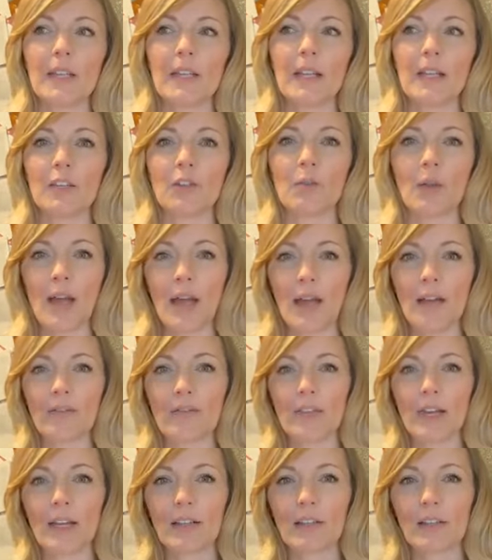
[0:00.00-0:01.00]
and you have
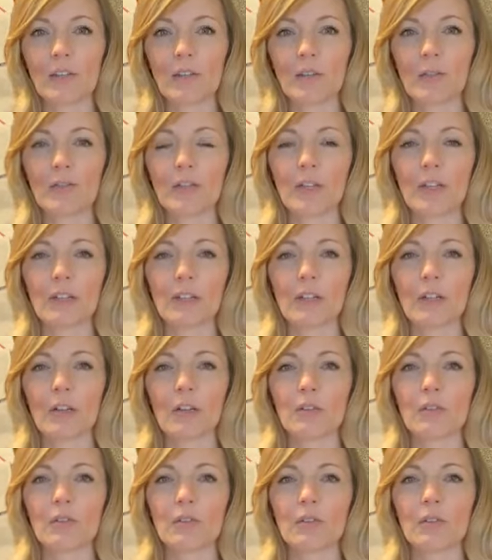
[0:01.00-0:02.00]
that little thing that
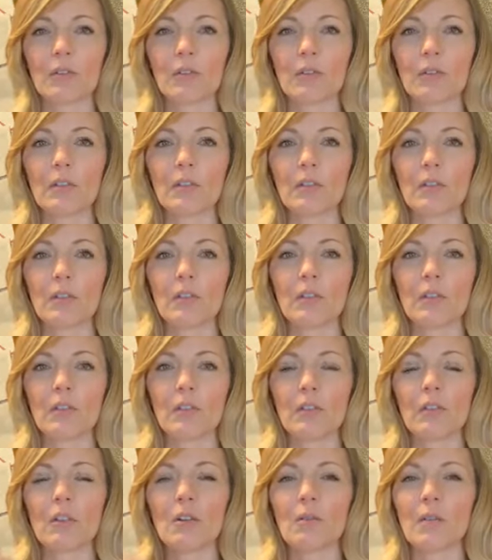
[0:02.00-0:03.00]
goes,
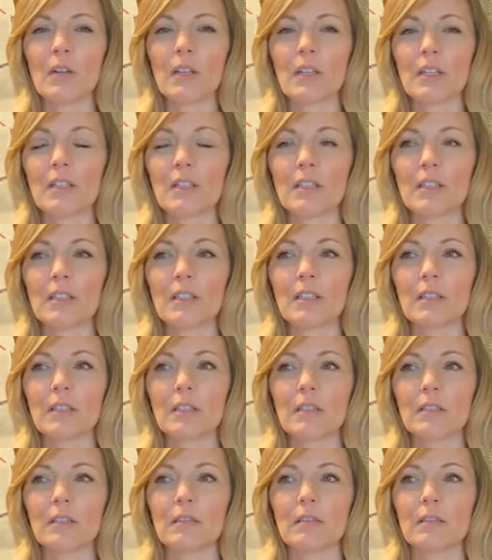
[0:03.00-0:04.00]
you know what,
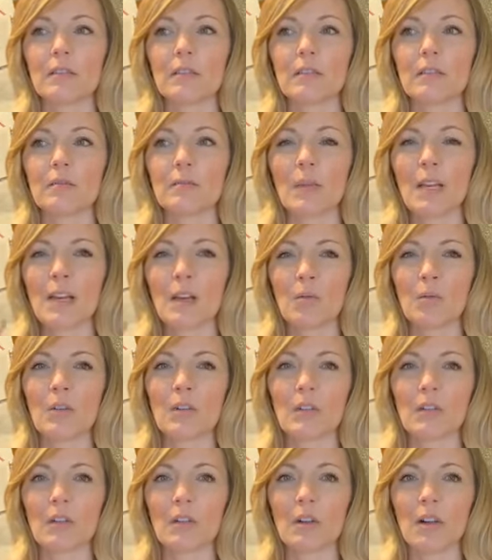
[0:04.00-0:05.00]
man, I
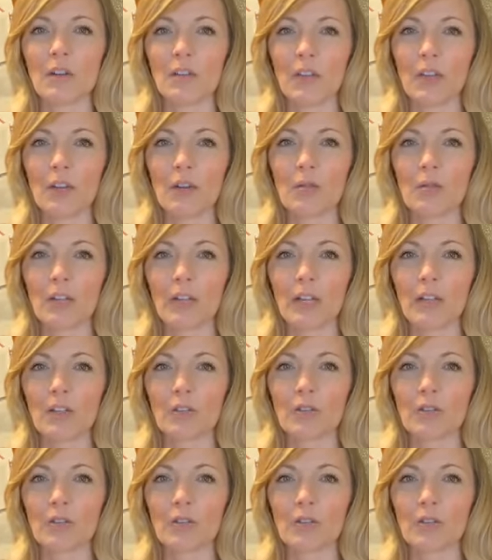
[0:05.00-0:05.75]
wonder, are they okay to